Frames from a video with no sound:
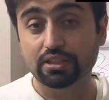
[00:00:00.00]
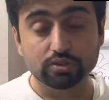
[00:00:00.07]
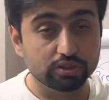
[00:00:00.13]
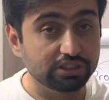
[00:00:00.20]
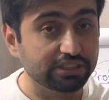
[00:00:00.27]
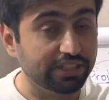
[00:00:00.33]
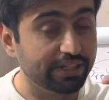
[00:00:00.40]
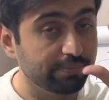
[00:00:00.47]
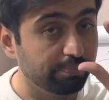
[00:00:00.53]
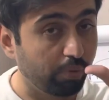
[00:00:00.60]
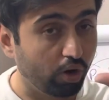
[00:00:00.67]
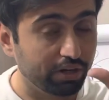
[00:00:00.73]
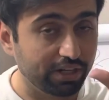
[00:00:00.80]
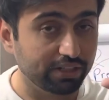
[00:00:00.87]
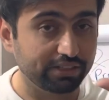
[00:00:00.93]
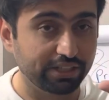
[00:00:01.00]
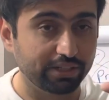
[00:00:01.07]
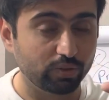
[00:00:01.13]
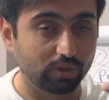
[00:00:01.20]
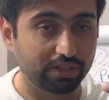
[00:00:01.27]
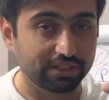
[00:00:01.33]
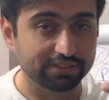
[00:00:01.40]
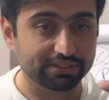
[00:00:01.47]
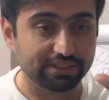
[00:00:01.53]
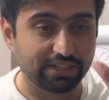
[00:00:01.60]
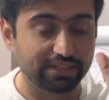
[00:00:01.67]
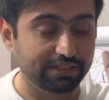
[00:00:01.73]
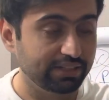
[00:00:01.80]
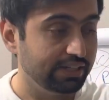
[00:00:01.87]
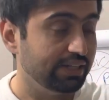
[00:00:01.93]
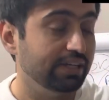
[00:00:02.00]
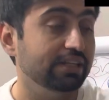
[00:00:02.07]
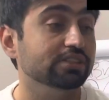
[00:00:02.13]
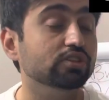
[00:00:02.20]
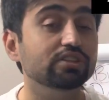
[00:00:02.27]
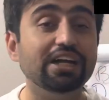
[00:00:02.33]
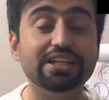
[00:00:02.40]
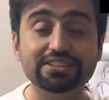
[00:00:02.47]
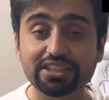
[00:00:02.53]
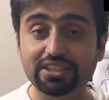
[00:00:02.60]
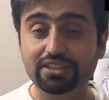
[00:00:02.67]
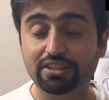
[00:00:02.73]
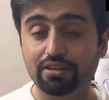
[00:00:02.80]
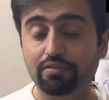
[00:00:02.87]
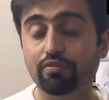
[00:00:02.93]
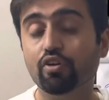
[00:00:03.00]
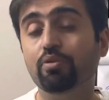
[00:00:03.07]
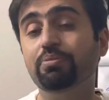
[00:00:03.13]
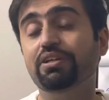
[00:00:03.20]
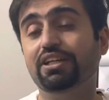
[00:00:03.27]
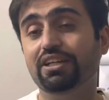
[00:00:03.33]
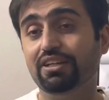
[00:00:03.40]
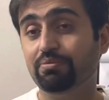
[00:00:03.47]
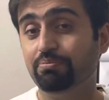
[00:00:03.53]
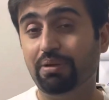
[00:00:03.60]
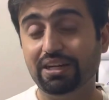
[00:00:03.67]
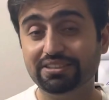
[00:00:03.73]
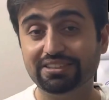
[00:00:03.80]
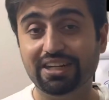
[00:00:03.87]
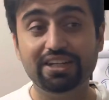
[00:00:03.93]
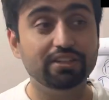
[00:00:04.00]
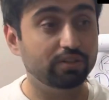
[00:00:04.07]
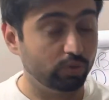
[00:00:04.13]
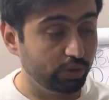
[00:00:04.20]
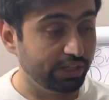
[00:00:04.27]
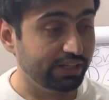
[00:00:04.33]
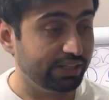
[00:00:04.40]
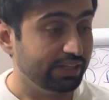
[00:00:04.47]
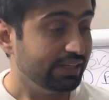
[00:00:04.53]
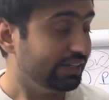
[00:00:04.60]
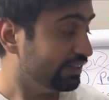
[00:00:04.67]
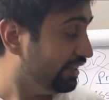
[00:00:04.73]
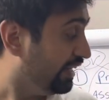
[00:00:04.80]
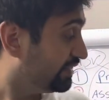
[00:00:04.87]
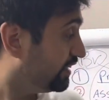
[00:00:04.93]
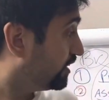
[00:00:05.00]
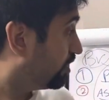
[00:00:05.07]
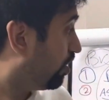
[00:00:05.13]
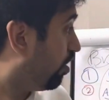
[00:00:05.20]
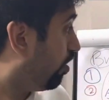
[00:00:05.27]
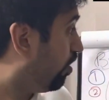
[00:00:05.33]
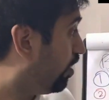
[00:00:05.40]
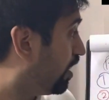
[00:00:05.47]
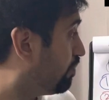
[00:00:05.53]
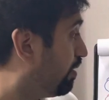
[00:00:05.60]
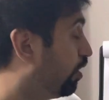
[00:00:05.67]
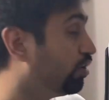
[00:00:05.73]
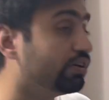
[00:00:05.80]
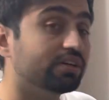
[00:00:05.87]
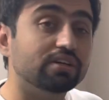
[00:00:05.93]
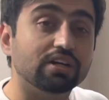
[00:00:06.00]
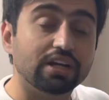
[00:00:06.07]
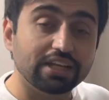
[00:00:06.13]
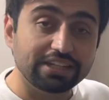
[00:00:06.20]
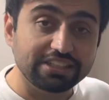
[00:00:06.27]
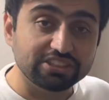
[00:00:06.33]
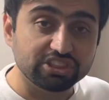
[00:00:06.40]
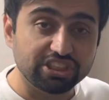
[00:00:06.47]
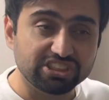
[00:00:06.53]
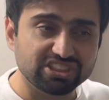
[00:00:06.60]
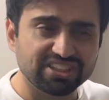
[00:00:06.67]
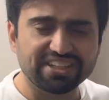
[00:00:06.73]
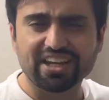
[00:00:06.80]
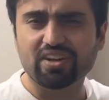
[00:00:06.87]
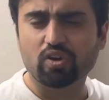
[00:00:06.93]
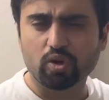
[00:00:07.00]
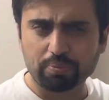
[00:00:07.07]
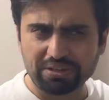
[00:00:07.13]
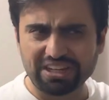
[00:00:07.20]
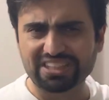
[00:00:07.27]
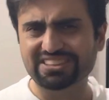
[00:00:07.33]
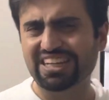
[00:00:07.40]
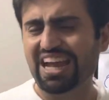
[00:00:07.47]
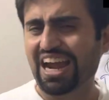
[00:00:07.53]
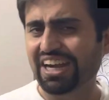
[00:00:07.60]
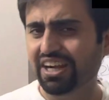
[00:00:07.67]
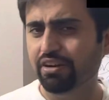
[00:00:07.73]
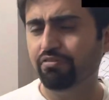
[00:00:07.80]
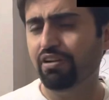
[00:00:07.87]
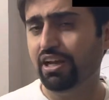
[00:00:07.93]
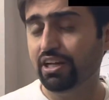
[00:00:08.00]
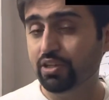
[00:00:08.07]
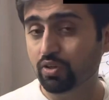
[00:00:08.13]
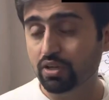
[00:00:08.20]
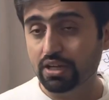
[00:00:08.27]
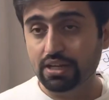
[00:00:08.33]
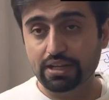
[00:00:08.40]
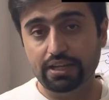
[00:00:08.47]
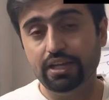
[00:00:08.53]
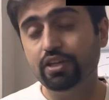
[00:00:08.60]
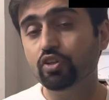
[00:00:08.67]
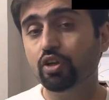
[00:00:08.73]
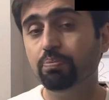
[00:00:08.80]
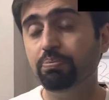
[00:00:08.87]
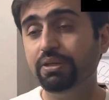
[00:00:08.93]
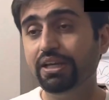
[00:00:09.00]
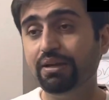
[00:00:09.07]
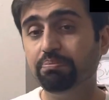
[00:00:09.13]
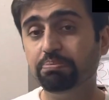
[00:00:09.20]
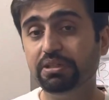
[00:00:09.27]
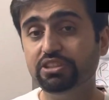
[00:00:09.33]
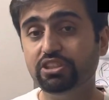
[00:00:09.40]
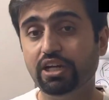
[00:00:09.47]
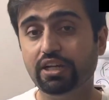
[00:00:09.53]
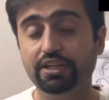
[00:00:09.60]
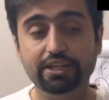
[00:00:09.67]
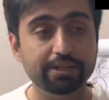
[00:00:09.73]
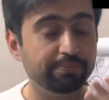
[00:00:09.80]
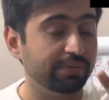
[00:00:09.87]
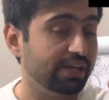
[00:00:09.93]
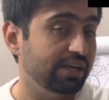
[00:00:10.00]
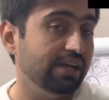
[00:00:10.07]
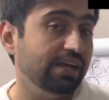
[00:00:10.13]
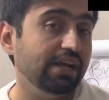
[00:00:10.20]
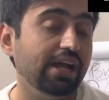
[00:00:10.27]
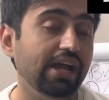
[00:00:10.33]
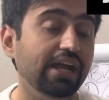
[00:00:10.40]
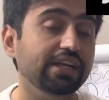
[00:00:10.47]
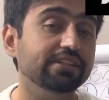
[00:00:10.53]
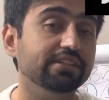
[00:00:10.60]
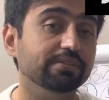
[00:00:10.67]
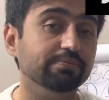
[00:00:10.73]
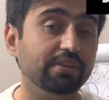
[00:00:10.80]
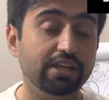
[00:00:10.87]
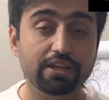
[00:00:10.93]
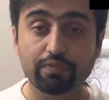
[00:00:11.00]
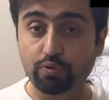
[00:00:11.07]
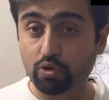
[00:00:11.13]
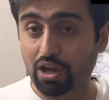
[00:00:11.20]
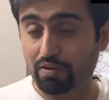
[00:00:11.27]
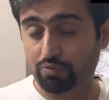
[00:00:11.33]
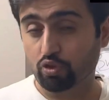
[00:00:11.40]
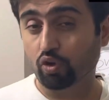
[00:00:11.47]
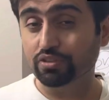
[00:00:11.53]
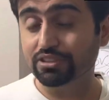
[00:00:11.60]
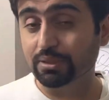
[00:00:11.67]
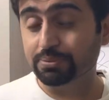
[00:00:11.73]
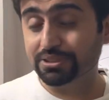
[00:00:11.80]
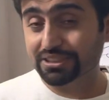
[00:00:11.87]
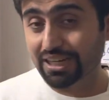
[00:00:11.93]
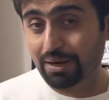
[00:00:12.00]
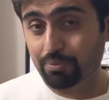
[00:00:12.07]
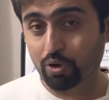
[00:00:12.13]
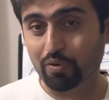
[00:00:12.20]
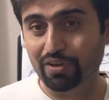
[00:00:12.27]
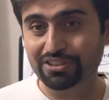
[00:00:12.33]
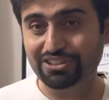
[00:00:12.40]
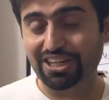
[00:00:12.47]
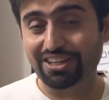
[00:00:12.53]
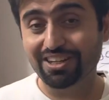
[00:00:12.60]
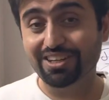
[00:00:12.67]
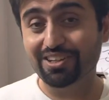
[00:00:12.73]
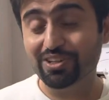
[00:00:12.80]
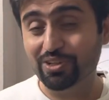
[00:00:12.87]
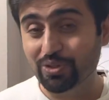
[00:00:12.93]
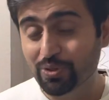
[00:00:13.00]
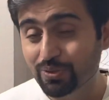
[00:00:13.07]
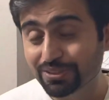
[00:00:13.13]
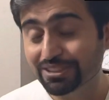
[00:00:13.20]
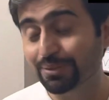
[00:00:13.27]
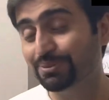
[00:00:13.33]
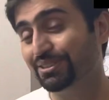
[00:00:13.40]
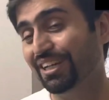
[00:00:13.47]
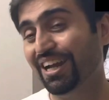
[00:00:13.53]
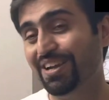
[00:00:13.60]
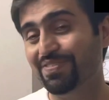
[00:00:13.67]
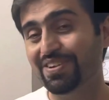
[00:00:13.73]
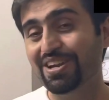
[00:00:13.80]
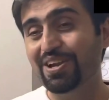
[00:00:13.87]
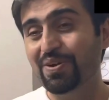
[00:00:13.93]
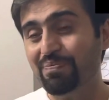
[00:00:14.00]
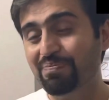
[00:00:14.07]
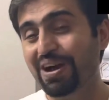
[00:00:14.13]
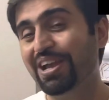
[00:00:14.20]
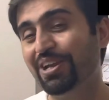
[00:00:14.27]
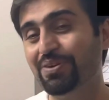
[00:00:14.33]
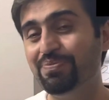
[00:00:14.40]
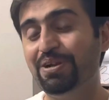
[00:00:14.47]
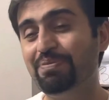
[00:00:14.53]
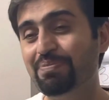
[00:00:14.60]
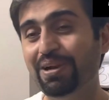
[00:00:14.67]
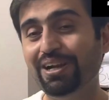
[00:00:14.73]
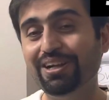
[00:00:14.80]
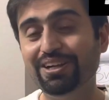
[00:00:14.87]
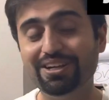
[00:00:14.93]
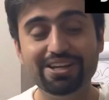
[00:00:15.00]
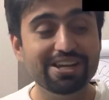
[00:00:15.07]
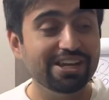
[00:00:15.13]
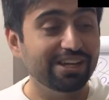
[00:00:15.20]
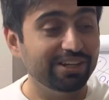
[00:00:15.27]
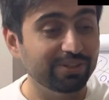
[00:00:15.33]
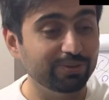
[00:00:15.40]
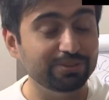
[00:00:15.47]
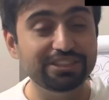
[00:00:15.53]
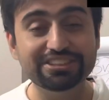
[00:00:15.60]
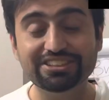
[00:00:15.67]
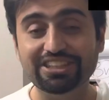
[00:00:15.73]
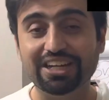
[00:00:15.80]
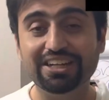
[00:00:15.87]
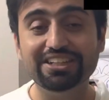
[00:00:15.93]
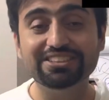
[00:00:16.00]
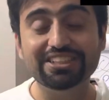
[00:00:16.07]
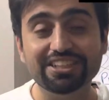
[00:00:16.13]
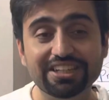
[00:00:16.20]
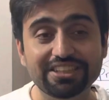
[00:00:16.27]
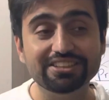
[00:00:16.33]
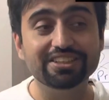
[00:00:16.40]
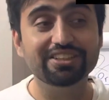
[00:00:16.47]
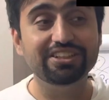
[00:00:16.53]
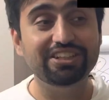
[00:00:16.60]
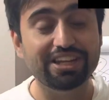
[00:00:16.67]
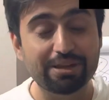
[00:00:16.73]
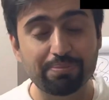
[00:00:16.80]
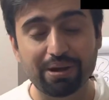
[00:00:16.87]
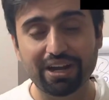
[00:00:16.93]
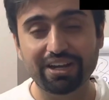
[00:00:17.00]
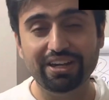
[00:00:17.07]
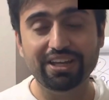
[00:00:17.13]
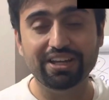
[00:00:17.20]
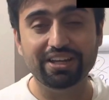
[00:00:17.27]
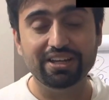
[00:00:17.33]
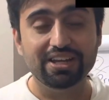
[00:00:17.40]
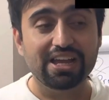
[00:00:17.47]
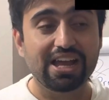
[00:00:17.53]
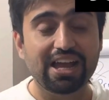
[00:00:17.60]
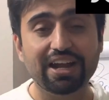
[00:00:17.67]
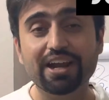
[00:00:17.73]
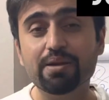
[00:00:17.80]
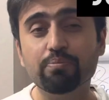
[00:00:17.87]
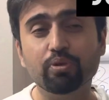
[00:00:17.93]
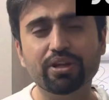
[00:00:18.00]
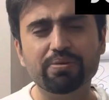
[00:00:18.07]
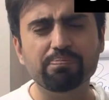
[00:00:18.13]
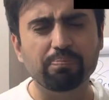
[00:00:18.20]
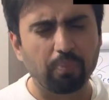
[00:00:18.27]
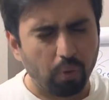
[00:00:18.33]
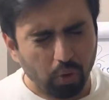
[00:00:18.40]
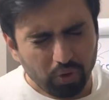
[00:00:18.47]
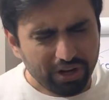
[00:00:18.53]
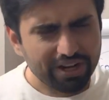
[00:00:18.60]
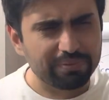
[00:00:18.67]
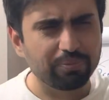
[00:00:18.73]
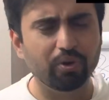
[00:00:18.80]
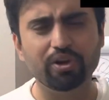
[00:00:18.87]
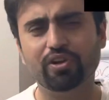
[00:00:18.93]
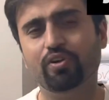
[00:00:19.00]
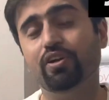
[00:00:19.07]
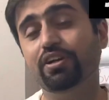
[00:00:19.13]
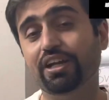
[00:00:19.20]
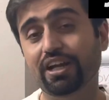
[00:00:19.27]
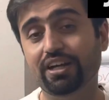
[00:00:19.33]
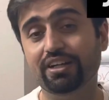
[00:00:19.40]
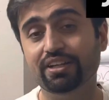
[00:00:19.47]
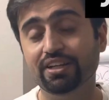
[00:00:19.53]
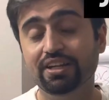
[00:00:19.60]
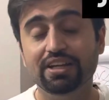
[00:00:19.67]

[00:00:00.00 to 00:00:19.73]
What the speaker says: So this is an important thing to understand. So that's it from my side today. That's it all about initiation. I hope it has added value in your PMP journey. And if you have not subscribed to our channel, do subscribe. My commitment to this channel is increasing day by day, and I'm putting more and more content.